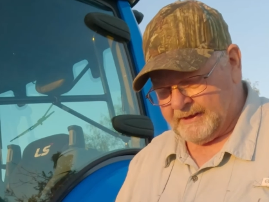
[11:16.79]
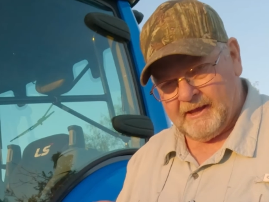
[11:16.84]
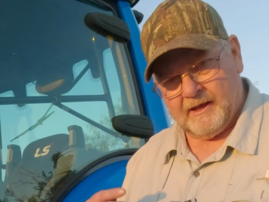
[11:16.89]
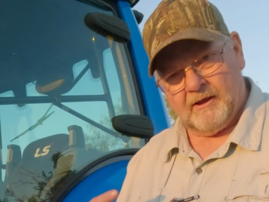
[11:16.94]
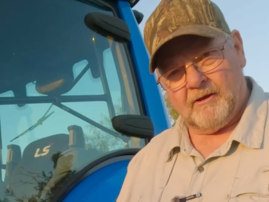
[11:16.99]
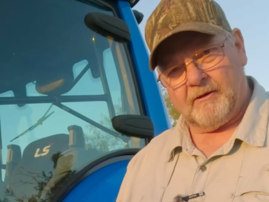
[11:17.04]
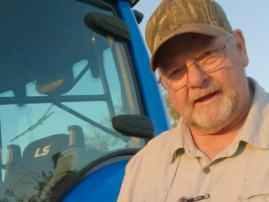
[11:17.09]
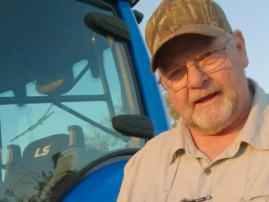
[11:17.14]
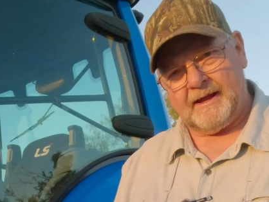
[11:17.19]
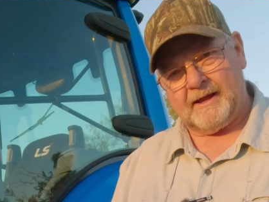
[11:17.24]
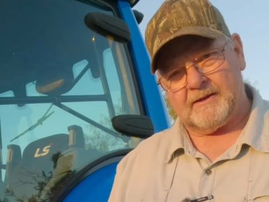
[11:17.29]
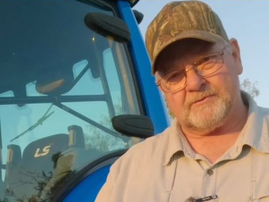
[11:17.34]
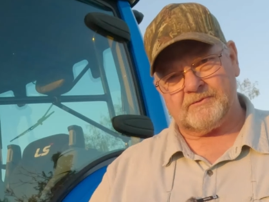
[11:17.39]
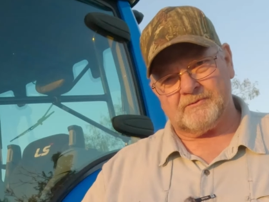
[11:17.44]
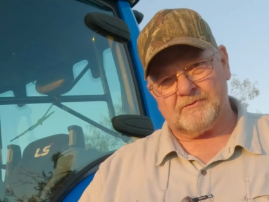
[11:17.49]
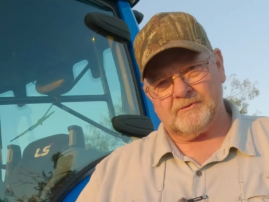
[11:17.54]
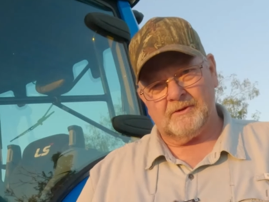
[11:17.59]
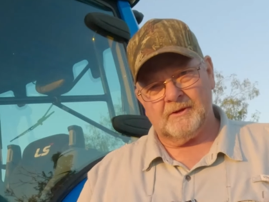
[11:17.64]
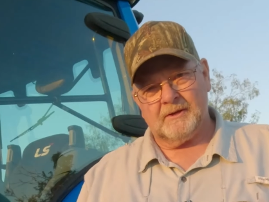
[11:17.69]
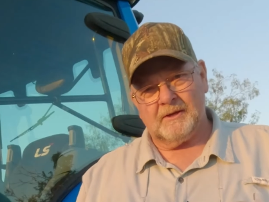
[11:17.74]

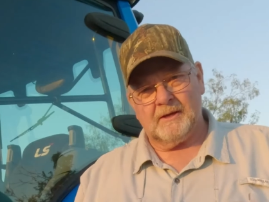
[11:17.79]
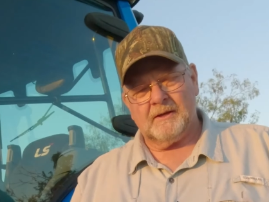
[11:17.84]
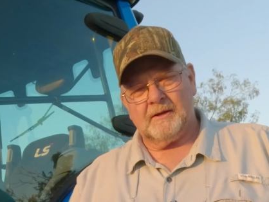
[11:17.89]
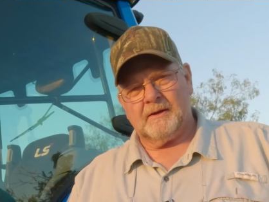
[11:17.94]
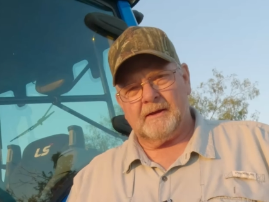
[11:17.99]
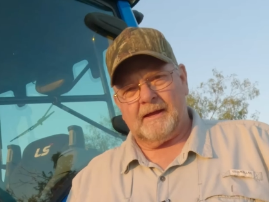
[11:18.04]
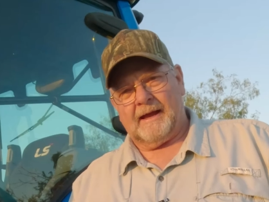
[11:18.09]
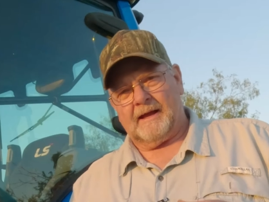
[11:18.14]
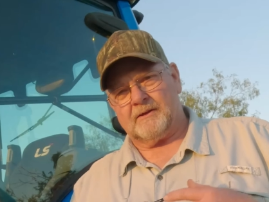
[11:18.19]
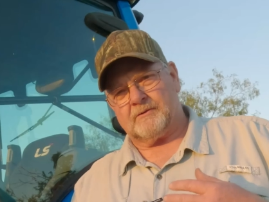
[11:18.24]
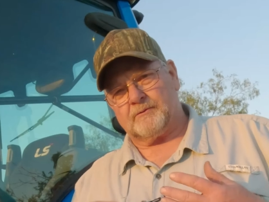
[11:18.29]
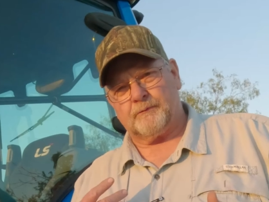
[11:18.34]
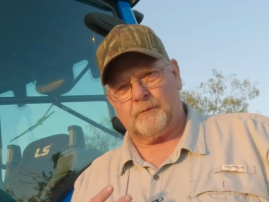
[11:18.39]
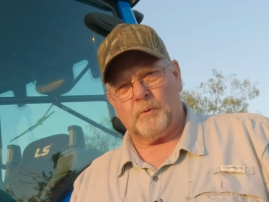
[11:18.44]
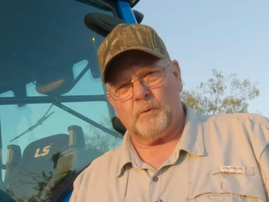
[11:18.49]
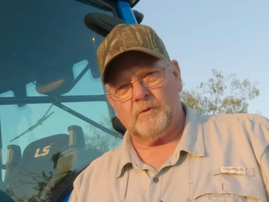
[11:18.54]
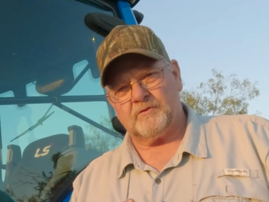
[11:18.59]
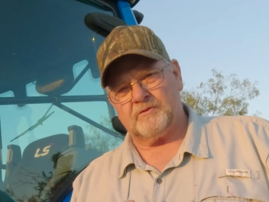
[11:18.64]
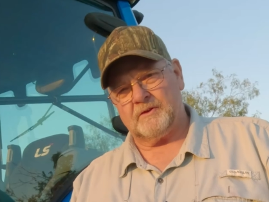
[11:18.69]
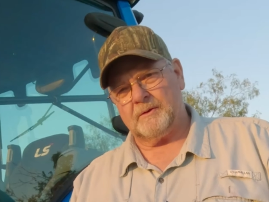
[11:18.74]
LS has
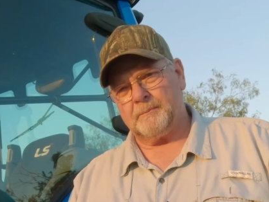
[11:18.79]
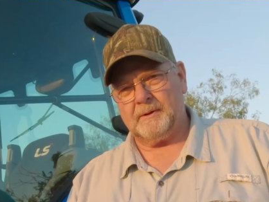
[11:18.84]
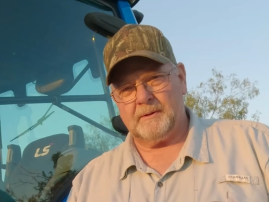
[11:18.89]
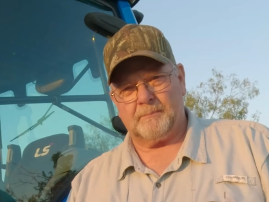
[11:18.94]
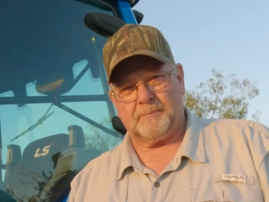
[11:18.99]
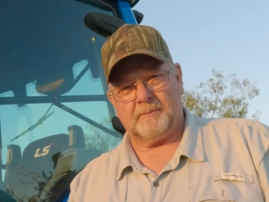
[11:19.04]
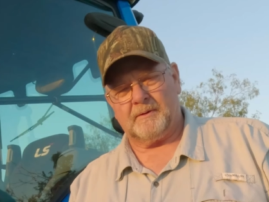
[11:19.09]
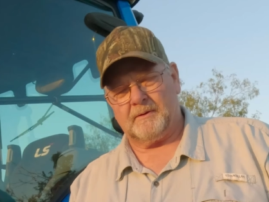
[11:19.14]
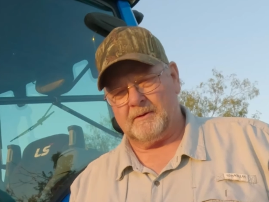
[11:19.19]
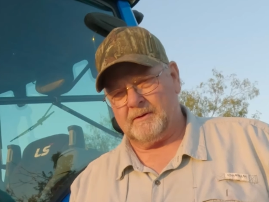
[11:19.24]
four Simply